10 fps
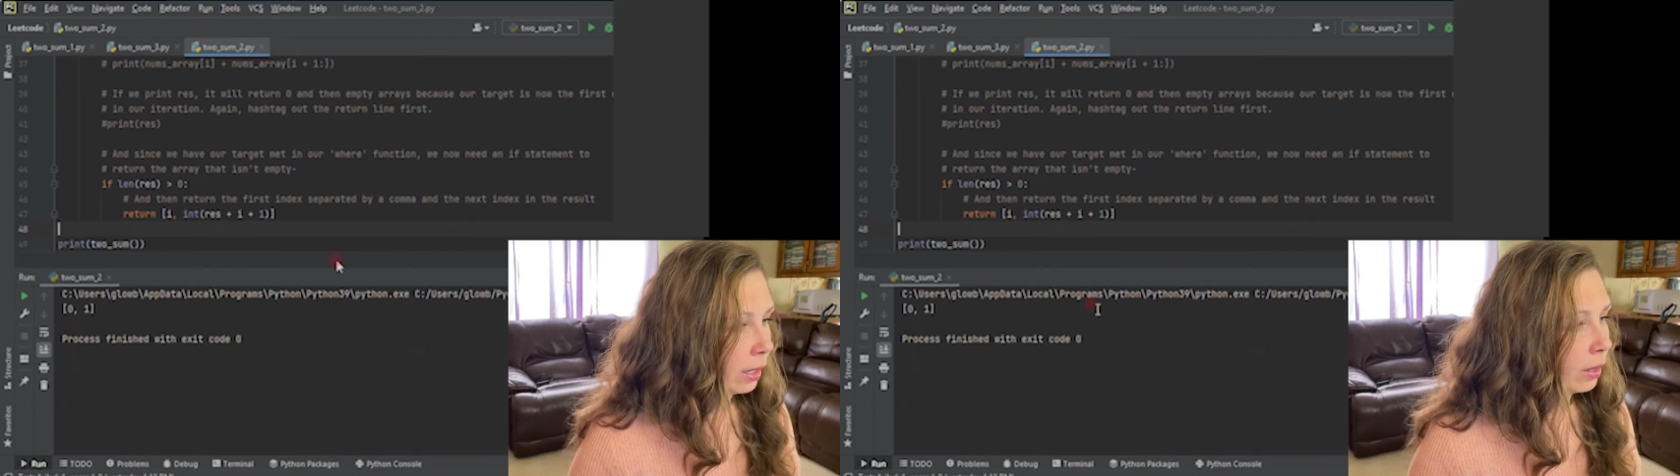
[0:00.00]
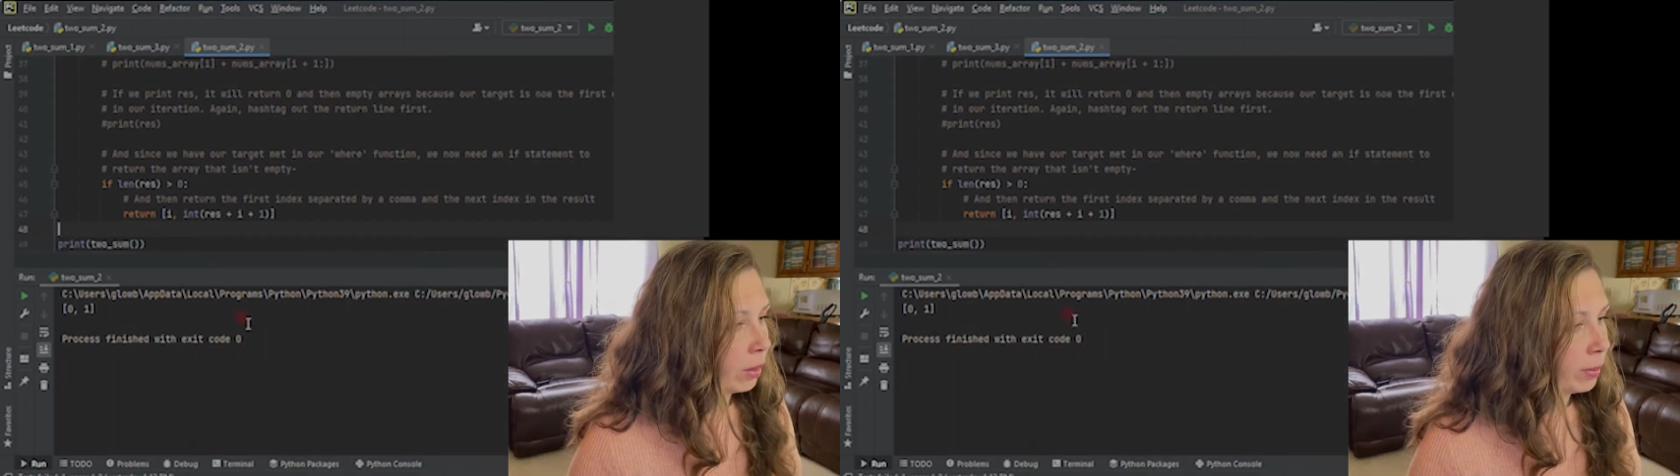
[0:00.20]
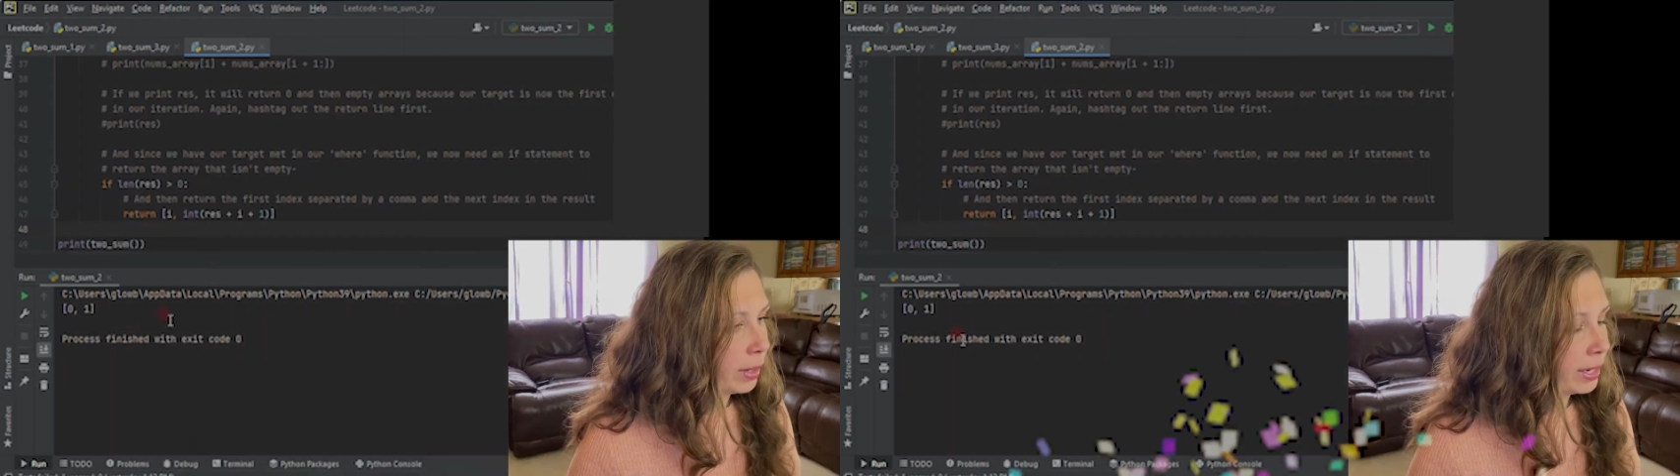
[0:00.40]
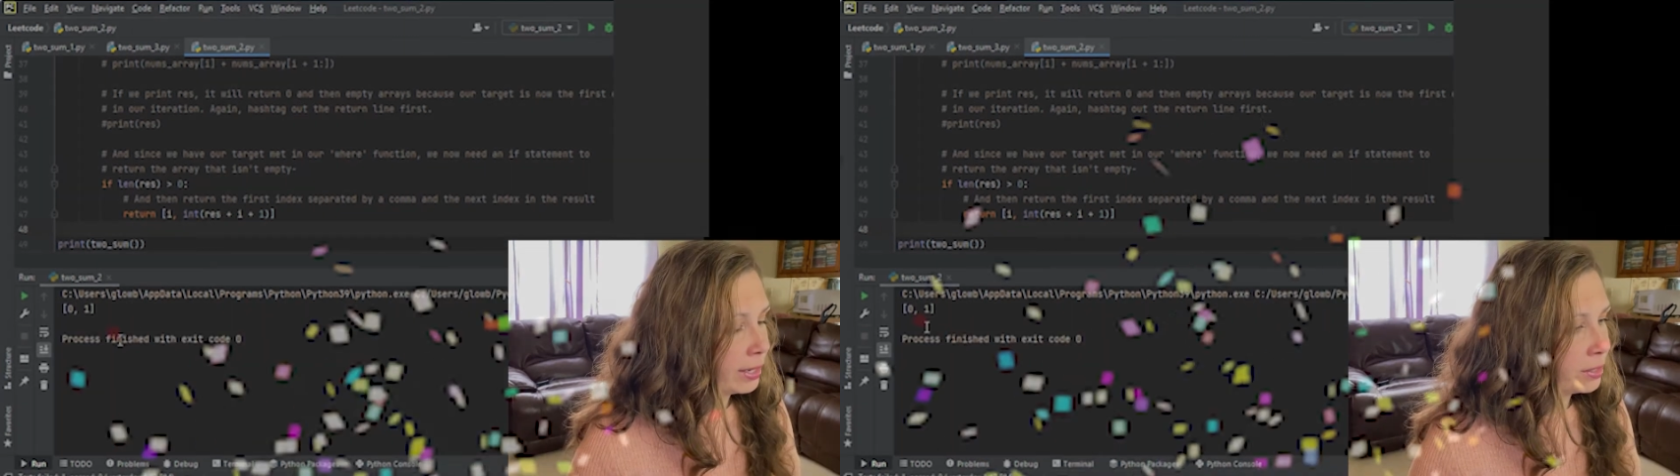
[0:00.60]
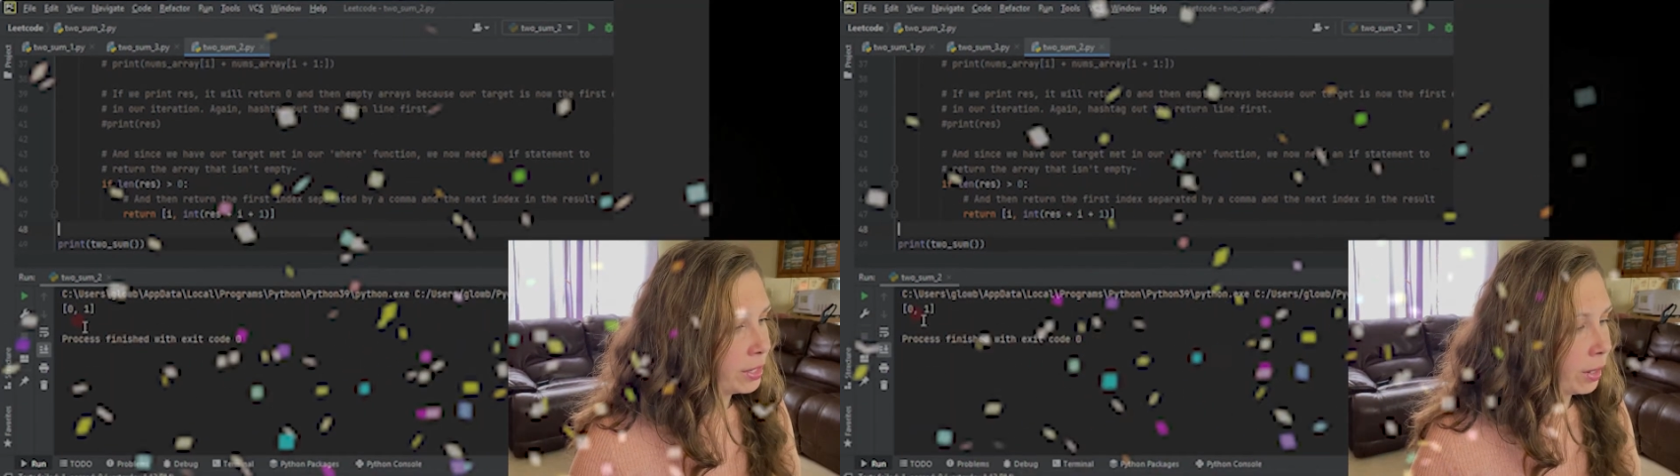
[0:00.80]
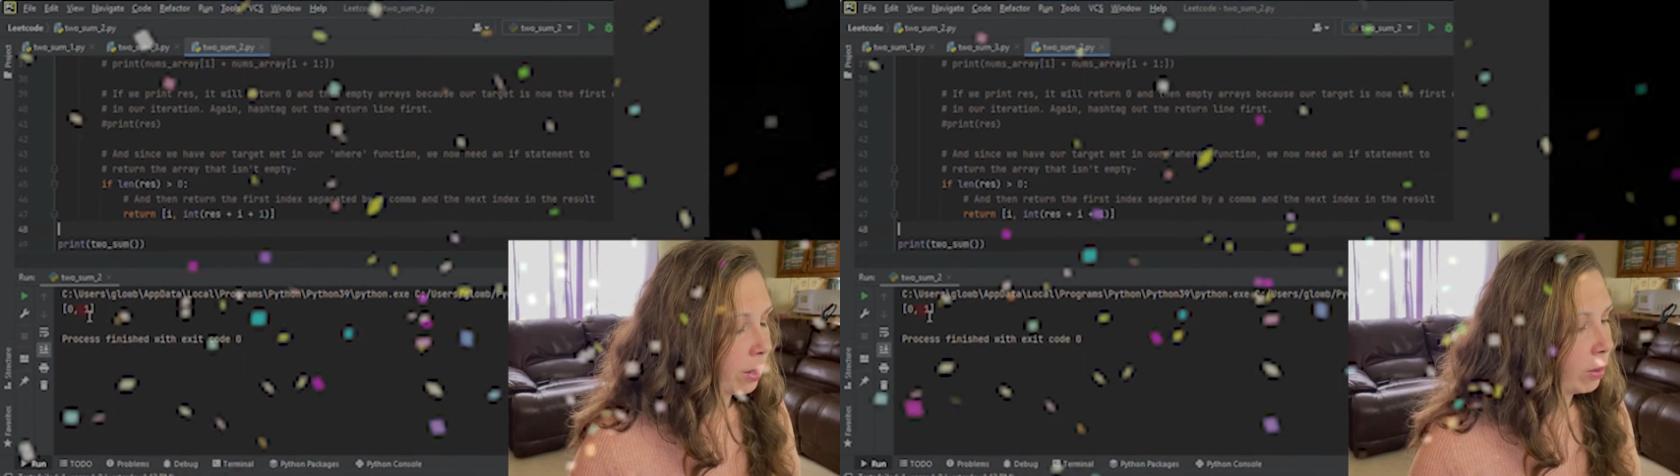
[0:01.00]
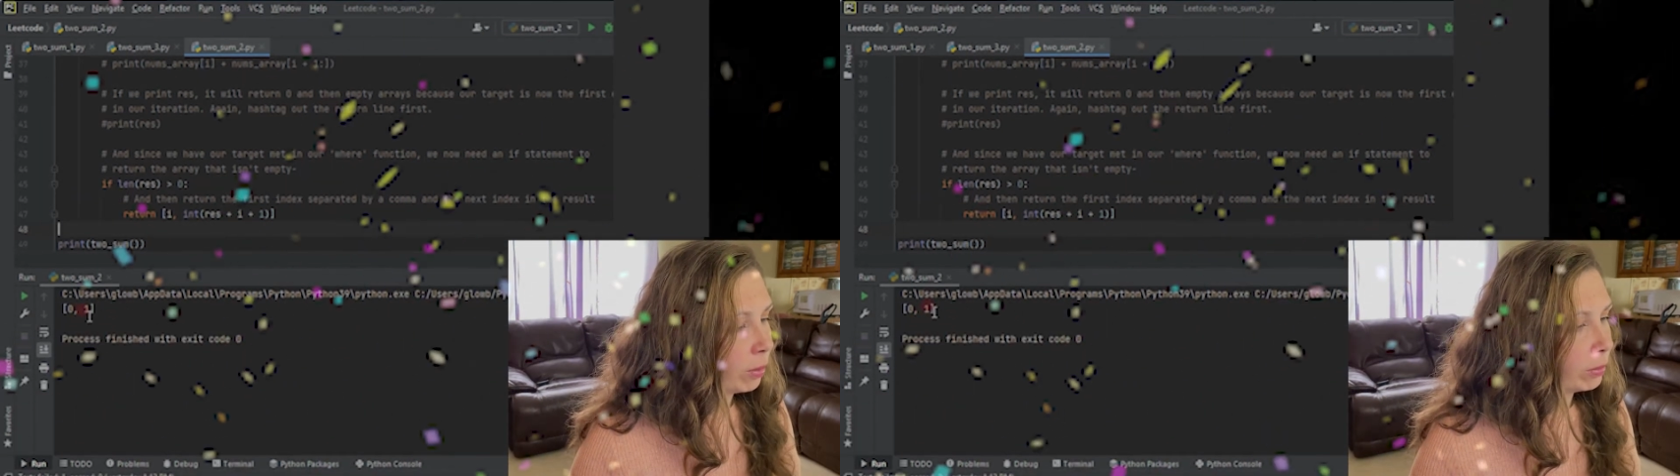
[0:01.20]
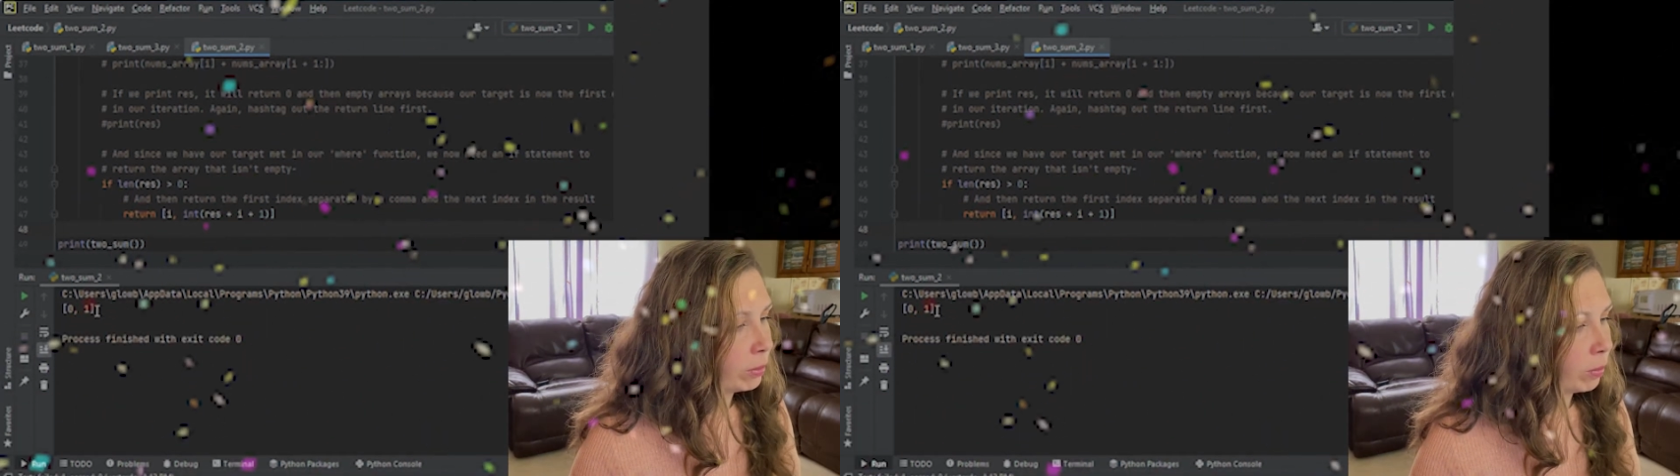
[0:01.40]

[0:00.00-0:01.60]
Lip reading: We get a 0,